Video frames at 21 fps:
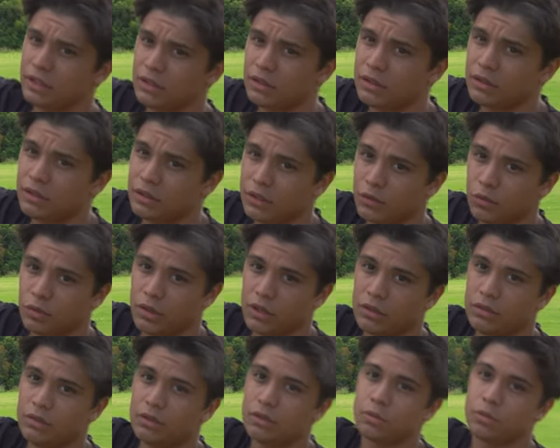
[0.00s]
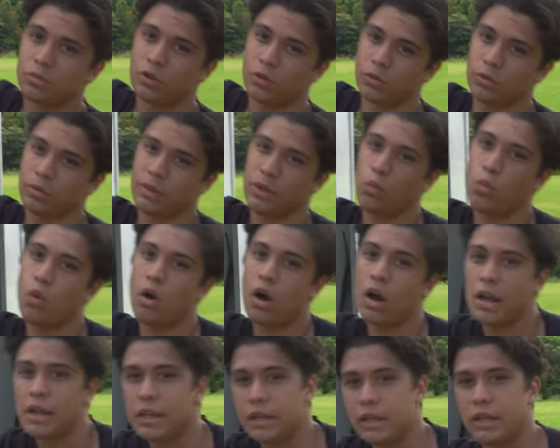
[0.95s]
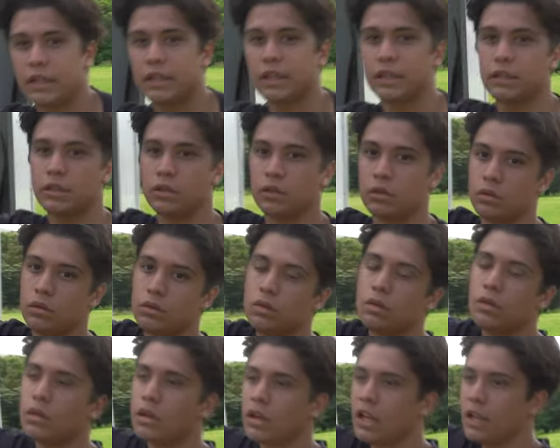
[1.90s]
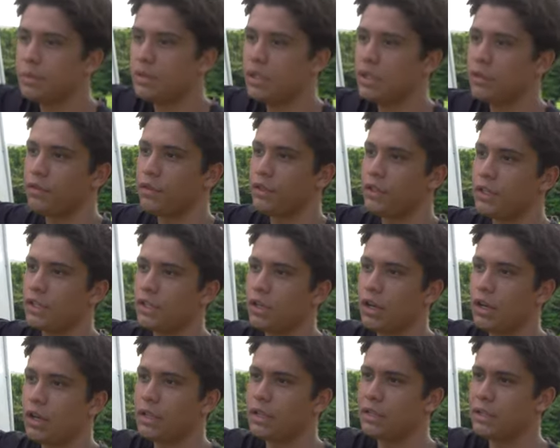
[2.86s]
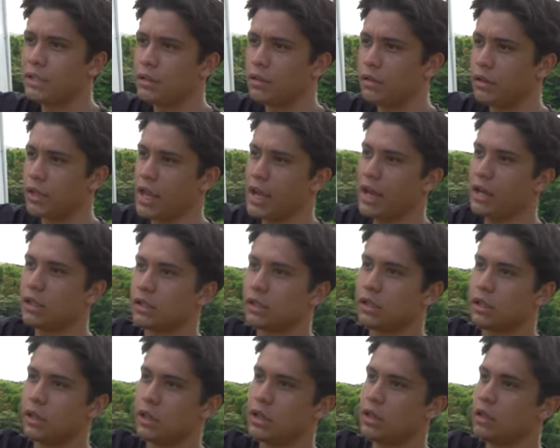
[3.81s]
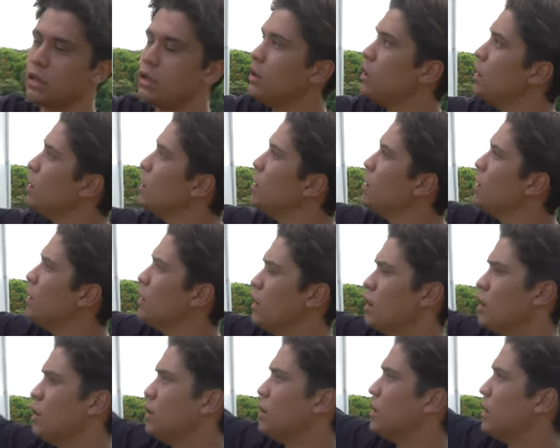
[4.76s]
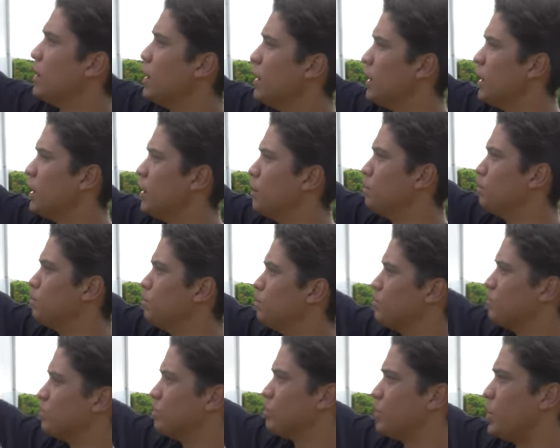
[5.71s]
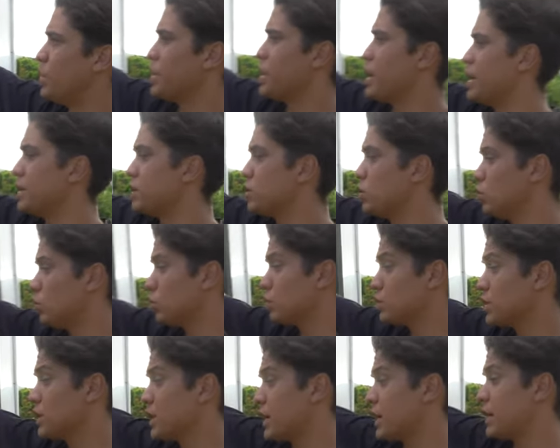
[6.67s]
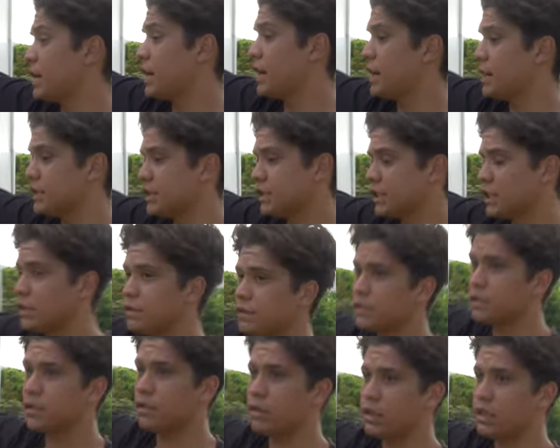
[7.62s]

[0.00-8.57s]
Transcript: it as well, probably white, and then do heaps of different designs on the outside. Um, but yeah, it's all secondhand stuff, so